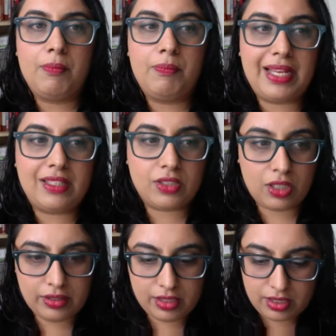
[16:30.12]
based
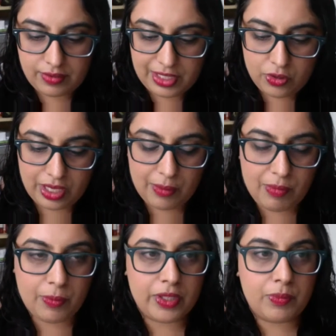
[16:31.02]
on the stuff that you came
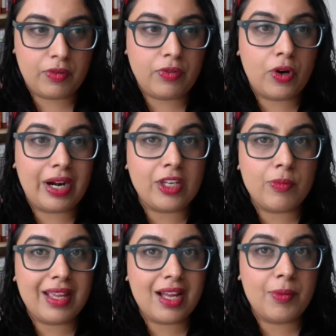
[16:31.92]
up with before. And you
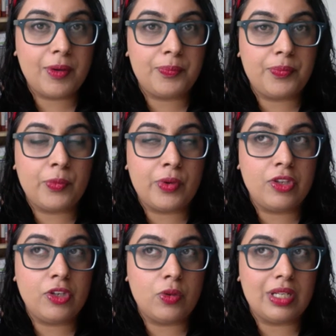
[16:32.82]
may come up with
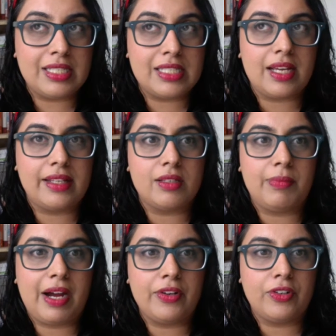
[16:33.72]
new insights
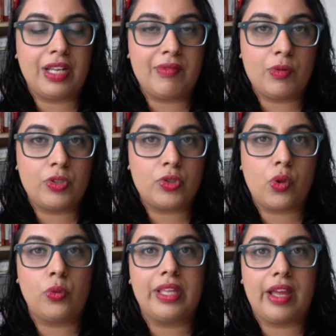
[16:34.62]
about your Navy, which
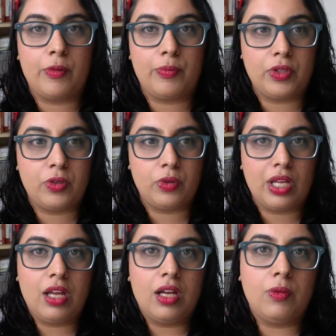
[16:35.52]
will only help you
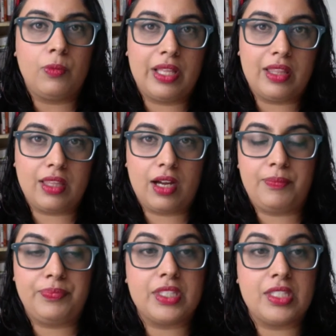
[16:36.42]
with
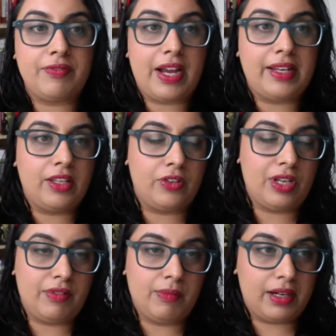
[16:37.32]
defining your
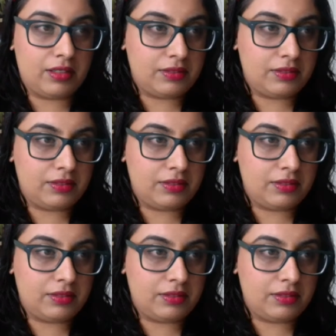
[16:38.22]
Navy better.